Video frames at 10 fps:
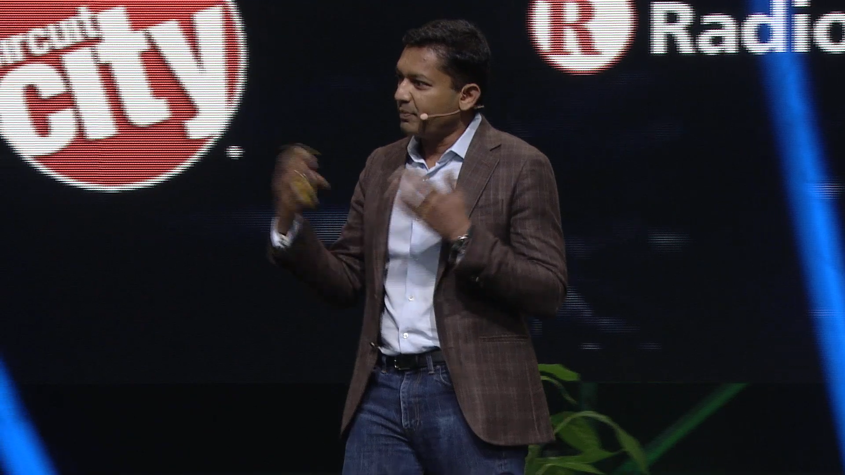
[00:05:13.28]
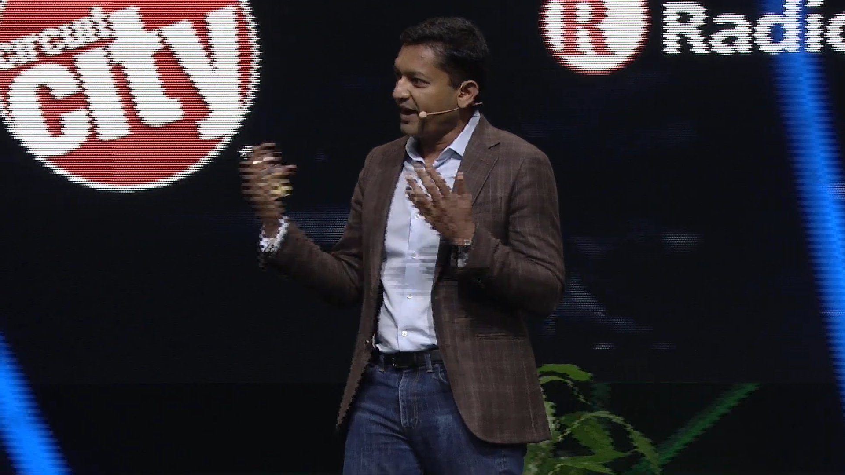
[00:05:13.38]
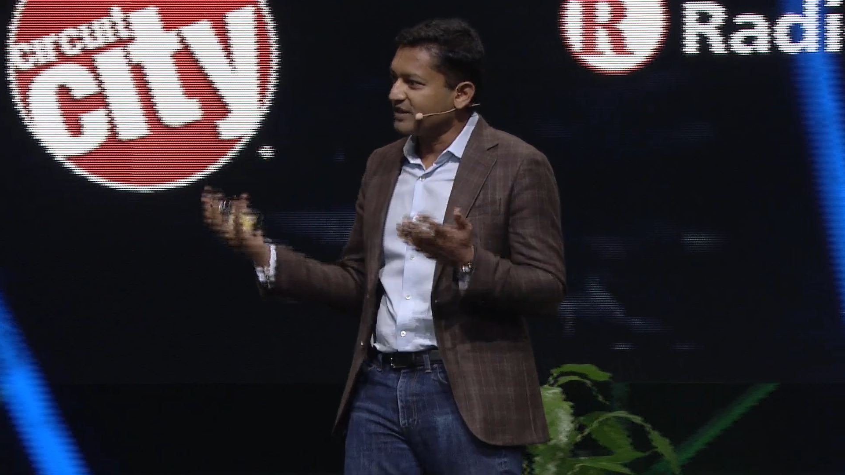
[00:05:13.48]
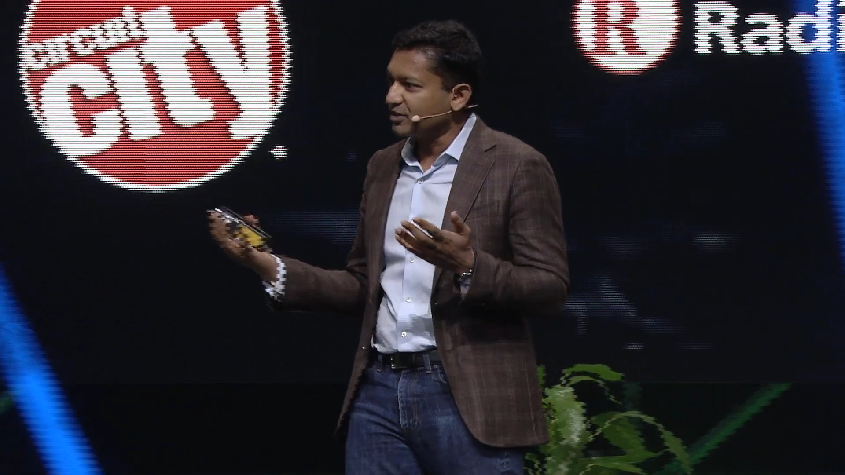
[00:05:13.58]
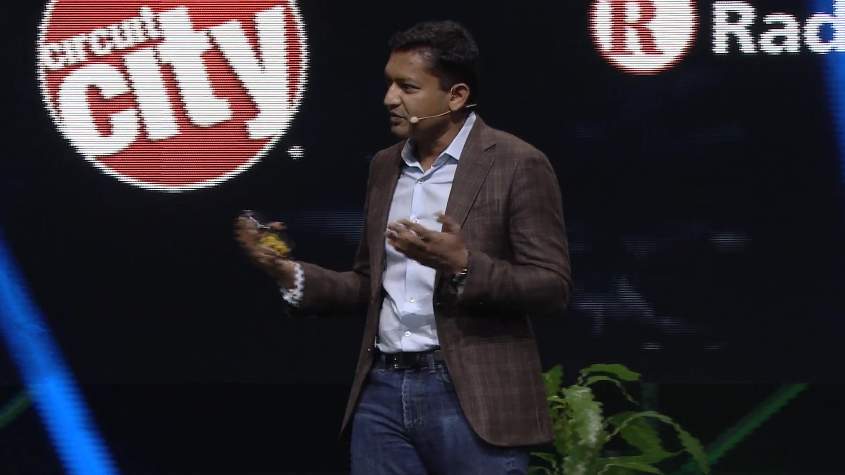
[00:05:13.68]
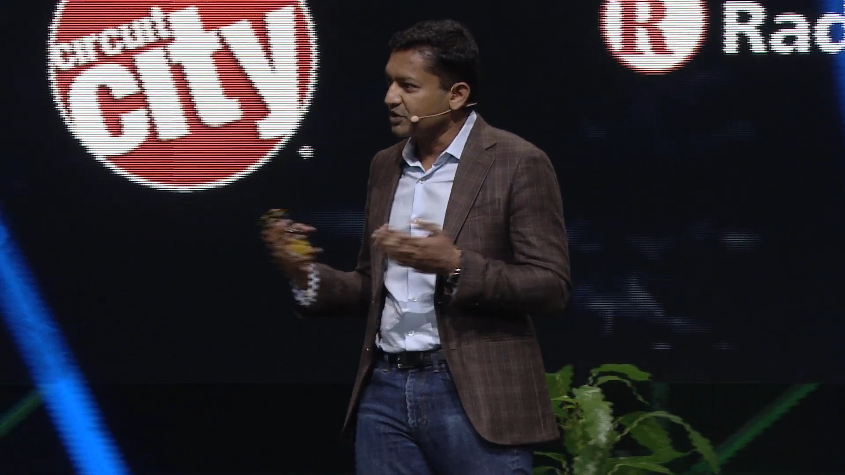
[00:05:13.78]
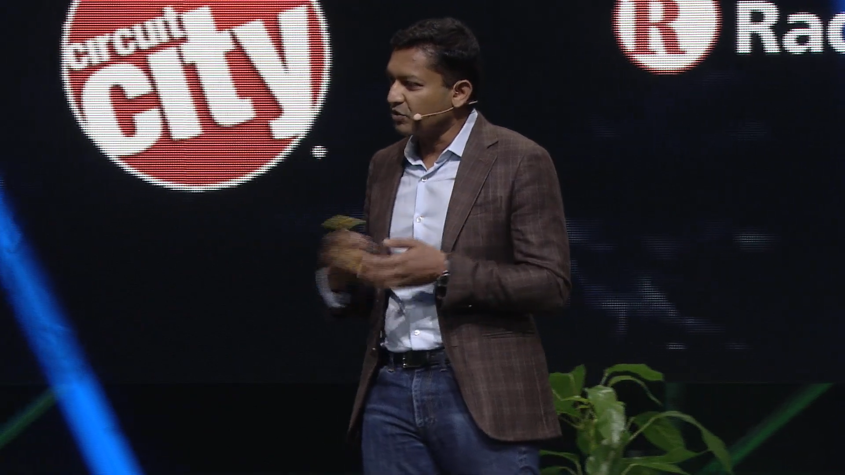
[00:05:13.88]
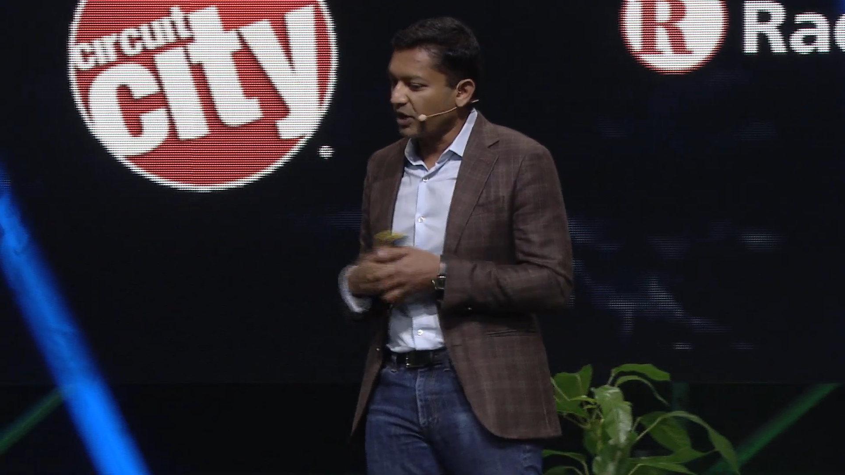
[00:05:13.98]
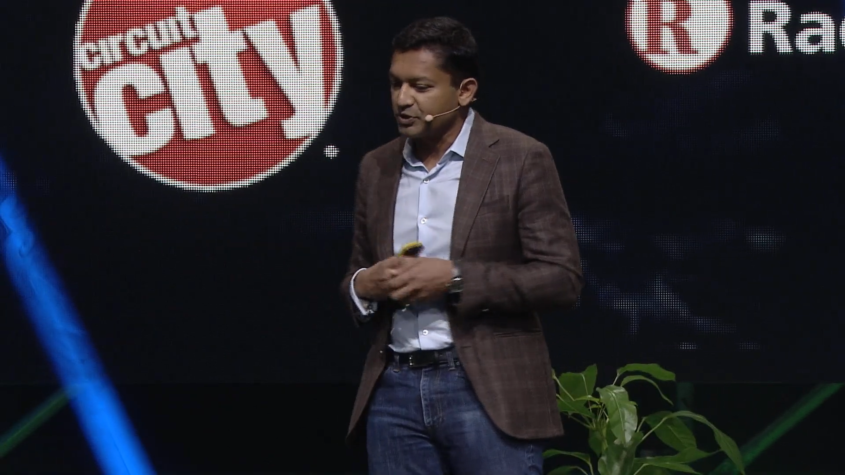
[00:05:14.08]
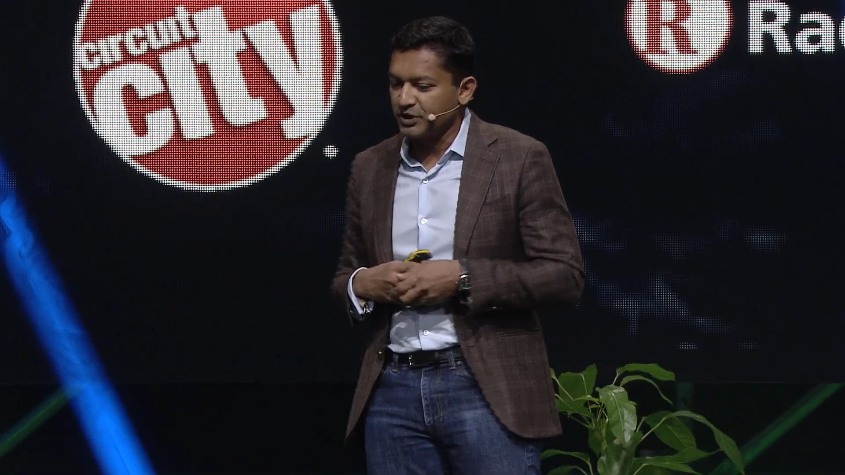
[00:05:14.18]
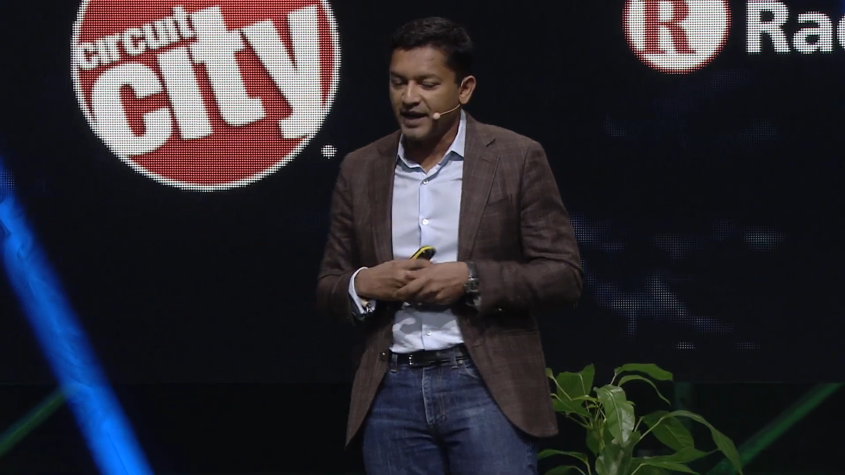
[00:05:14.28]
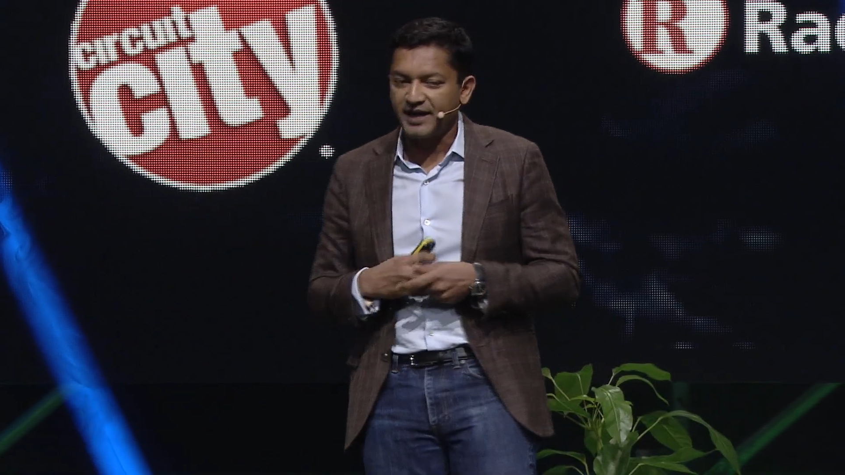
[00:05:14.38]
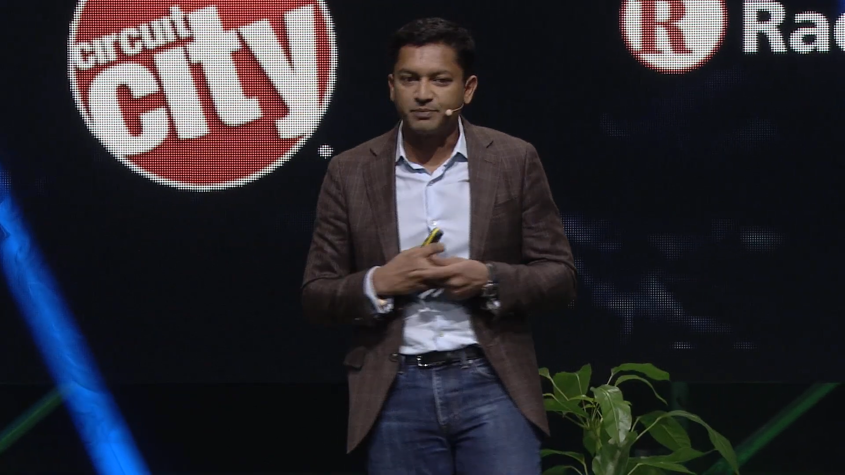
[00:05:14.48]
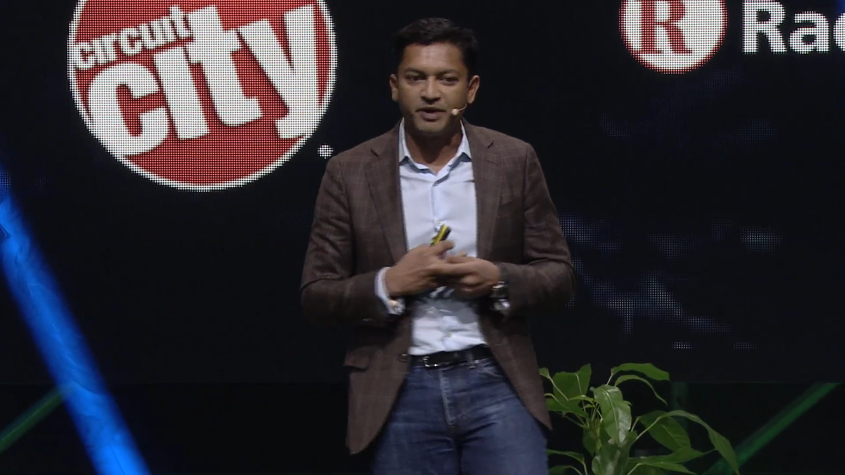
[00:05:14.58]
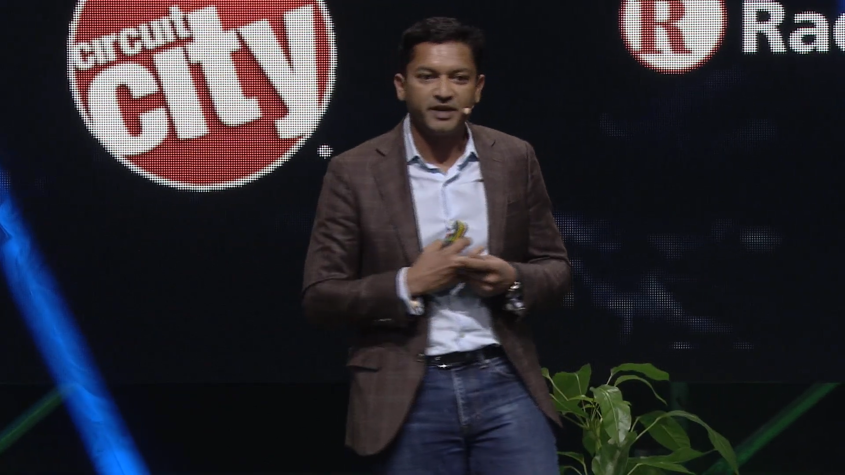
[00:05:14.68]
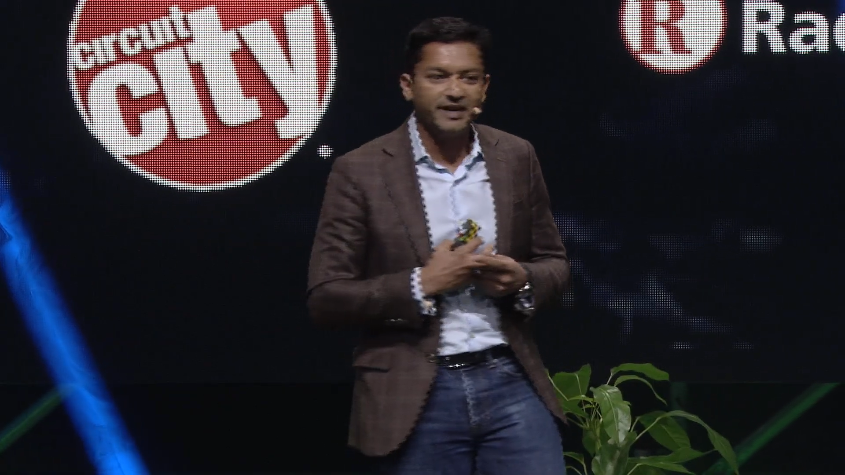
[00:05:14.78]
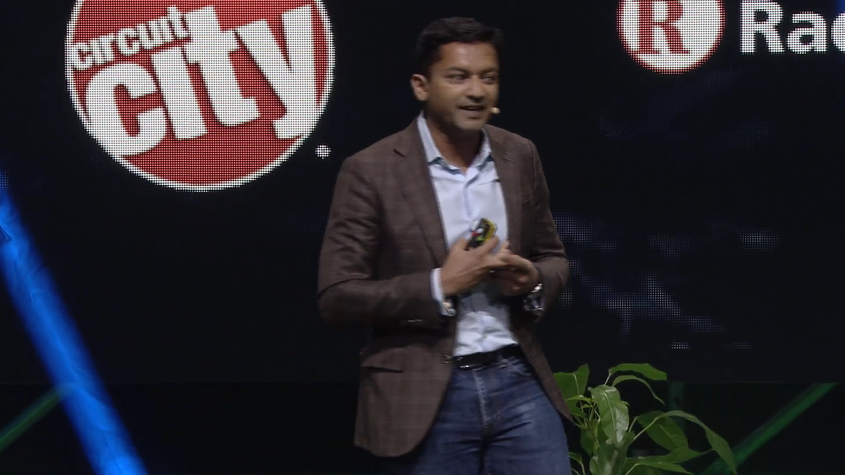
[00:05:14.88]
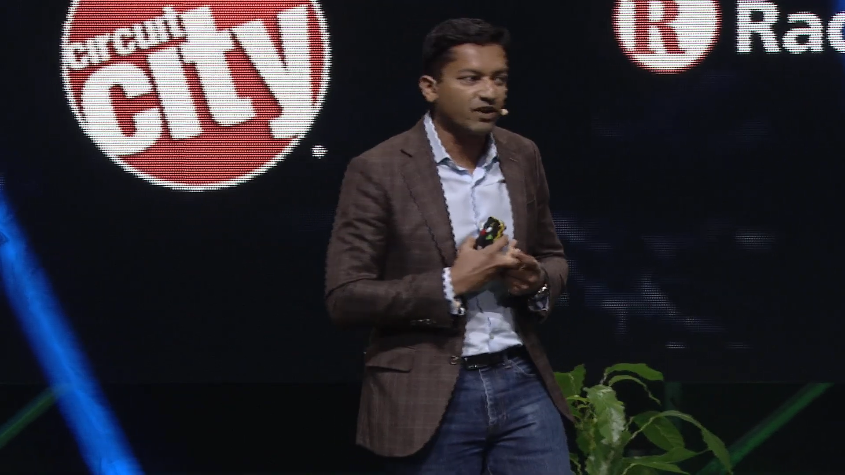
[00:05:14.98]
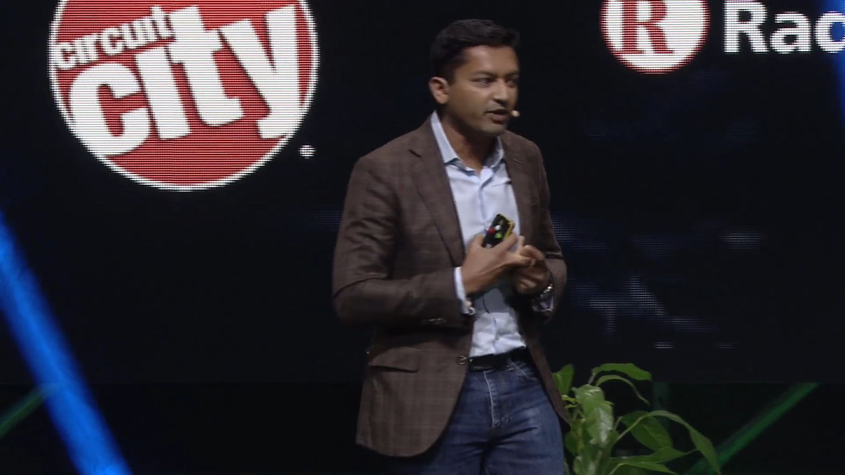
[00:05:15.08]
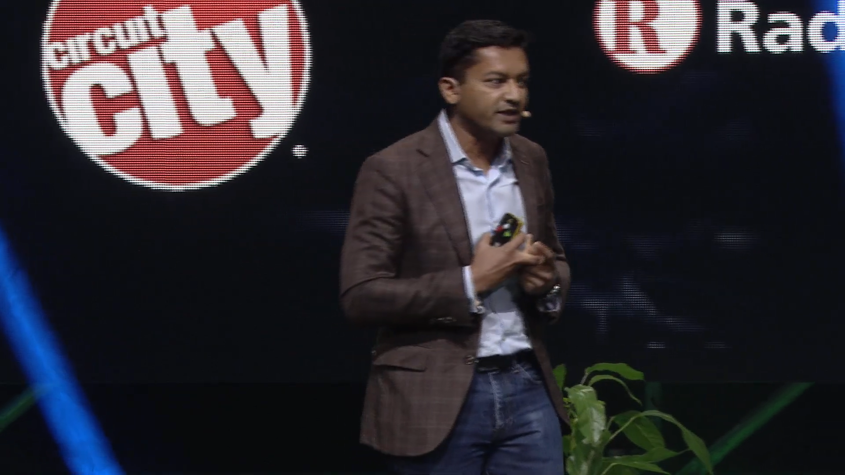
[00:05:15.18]
pace of disruption has been
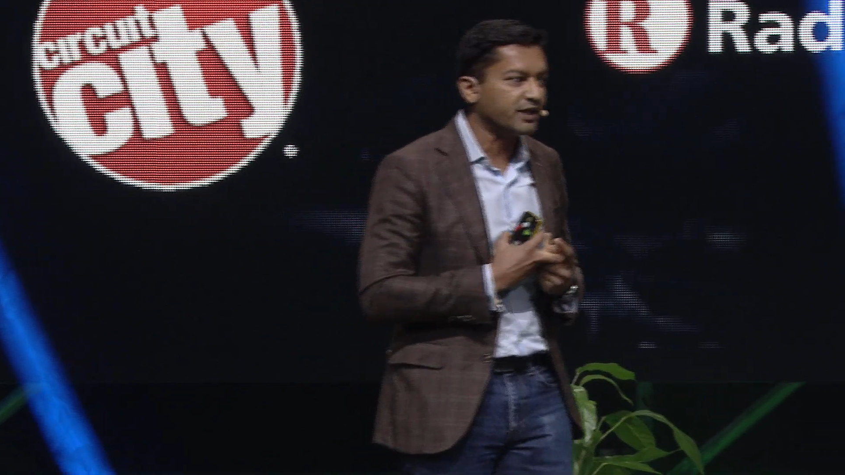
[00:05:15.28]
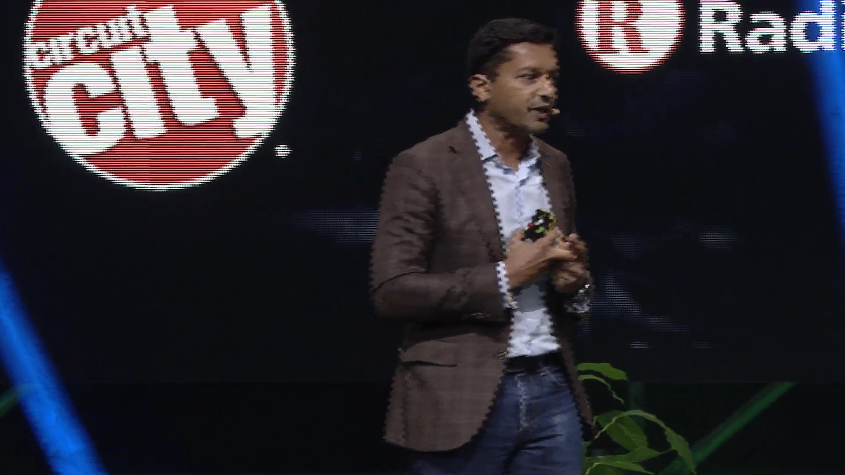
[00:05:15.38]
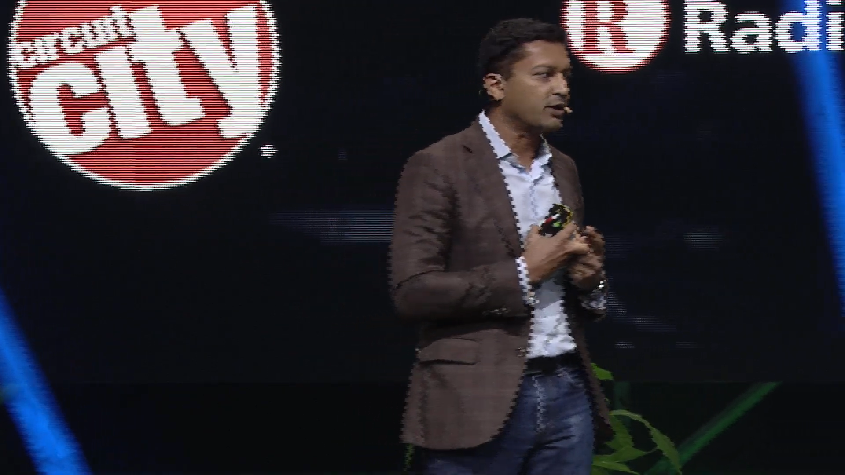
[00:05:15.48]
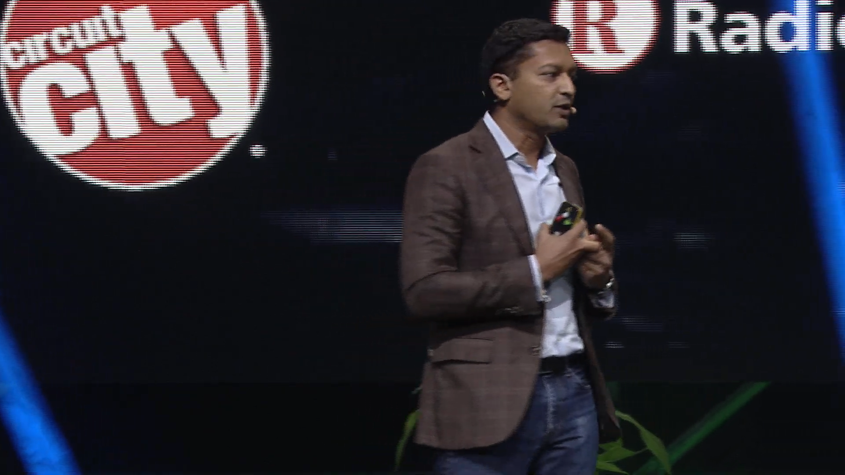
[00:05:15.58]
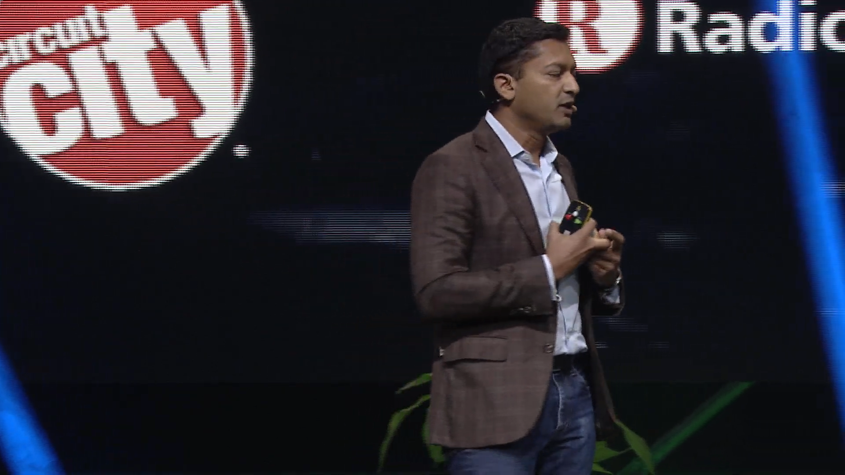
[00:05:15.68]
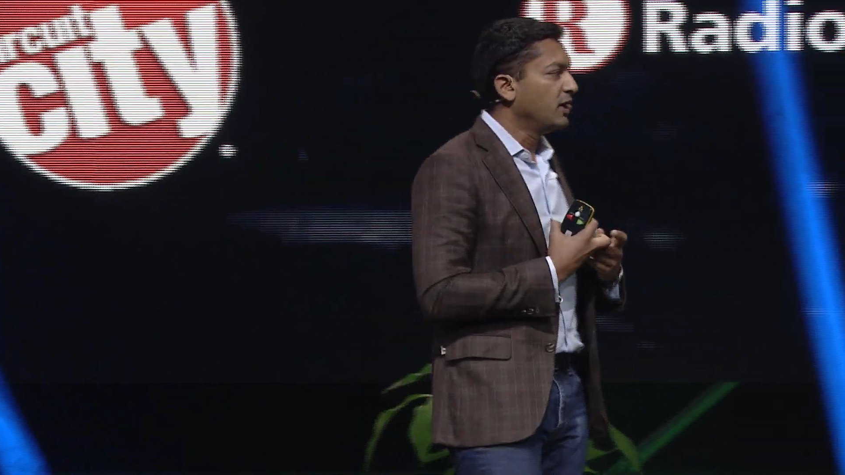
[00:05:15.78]
increasing.